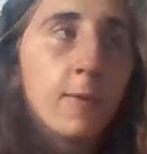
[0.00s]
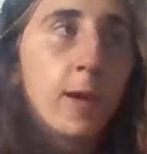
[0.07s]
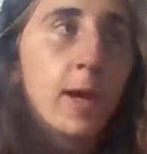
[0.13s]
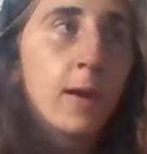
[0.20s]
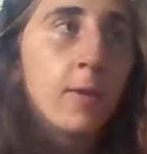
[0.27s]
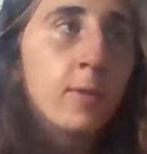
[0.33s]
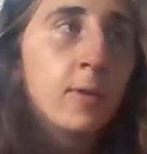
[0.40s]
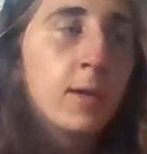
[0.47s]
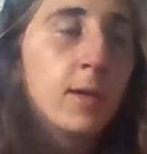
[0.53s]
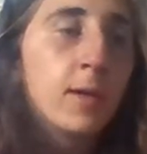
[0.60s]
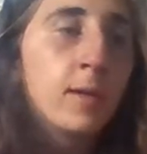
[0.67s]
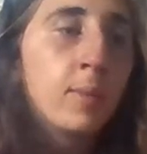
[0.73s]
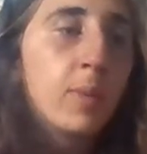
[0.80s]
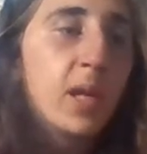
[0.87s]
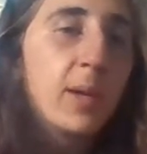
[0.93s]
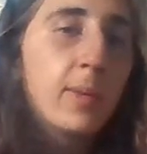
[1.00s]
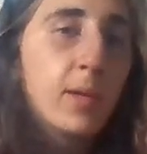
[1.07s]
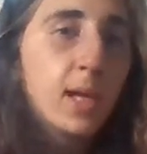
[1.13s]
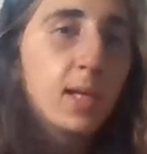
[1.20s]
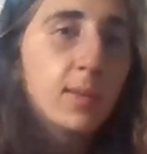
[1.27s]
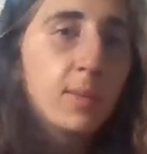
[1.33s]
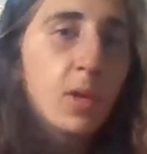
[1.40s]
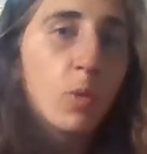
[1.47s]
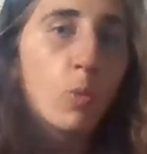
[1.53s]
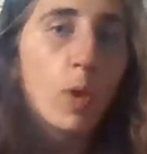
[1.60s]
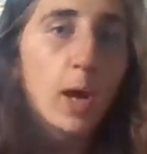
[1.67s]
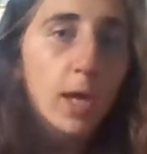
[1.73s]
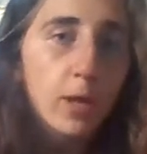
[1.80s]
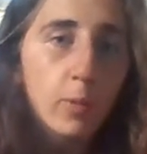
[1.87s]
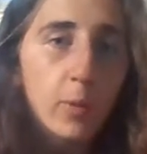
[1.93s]
around, and people ask me
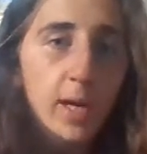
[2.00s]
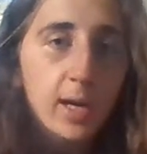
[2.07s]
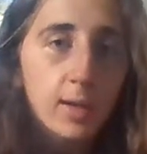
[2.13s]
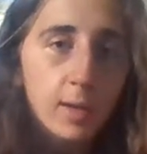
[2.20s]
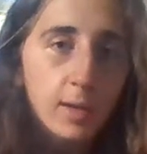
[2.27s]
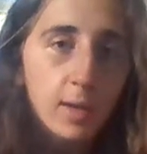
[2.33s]
why are you wearing